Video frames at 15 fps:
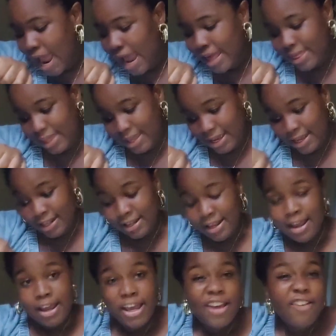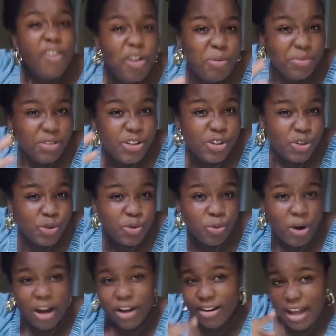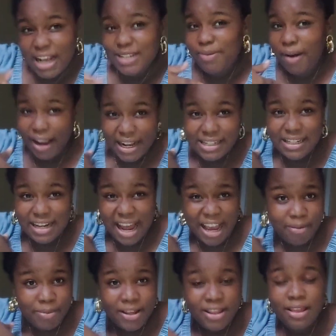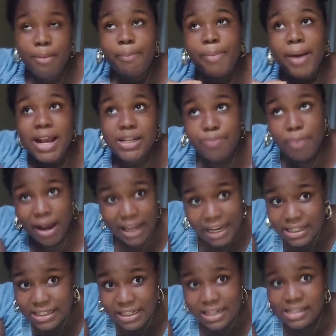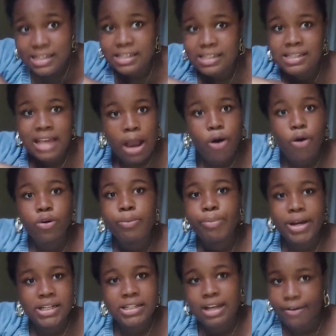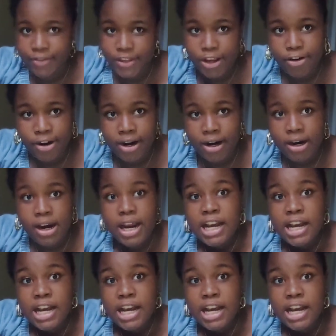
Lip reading: And then if you come to school and you like spaghetti like me, the best spaghetti is the second best cafeteria.